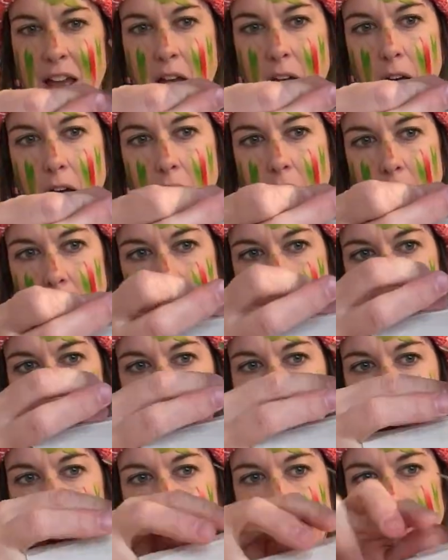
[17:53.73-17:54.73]
Oh yeah,
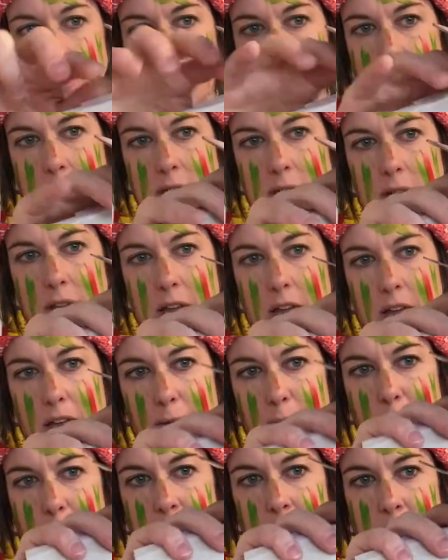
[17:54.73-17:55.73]
I'm just going to do that. It'll
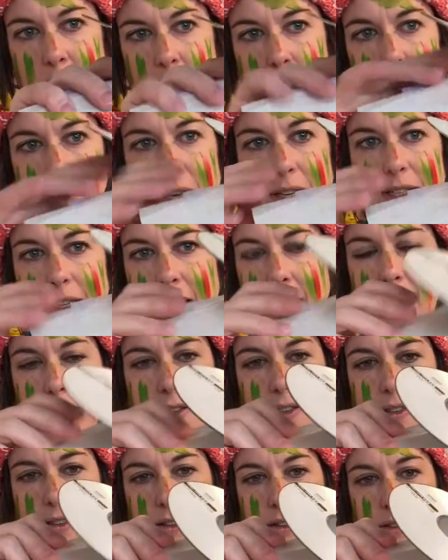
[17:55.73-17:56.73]
be so easy.
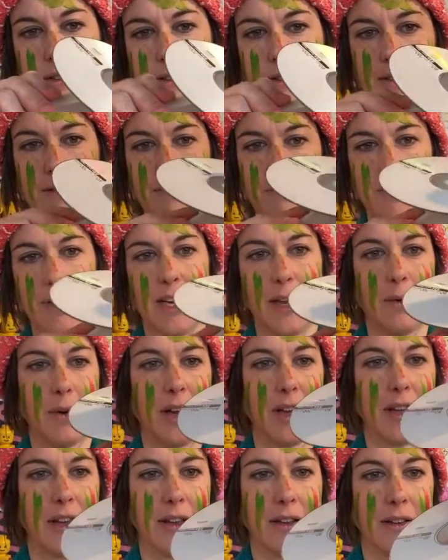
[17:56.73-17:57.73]
It's not really
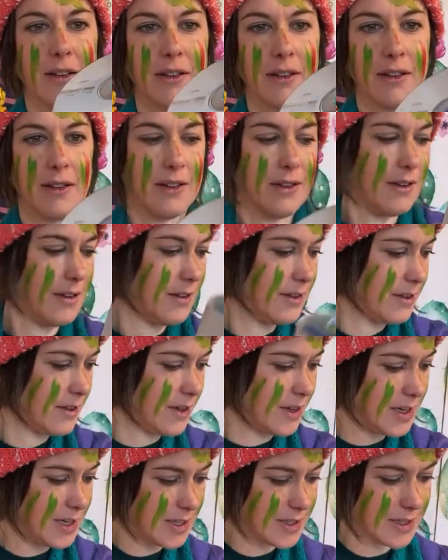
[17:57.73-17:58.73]
working. I
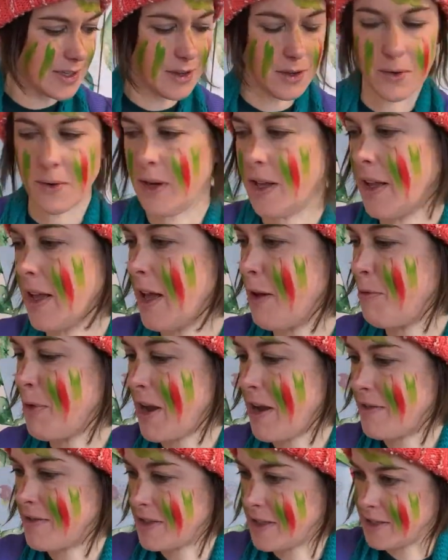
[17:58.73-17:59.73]
need to, oh, I'll get a pair
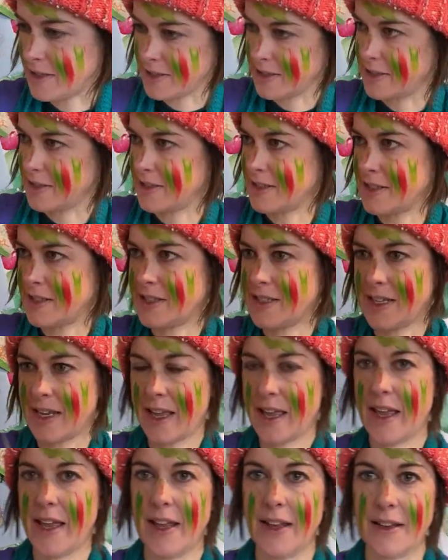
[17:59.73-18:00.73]
of scissors and stick
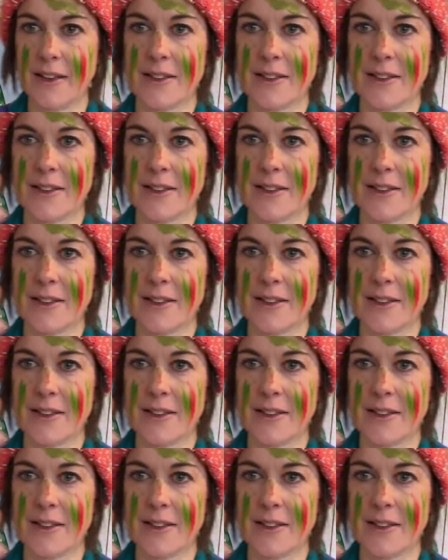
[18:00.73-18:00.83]
it in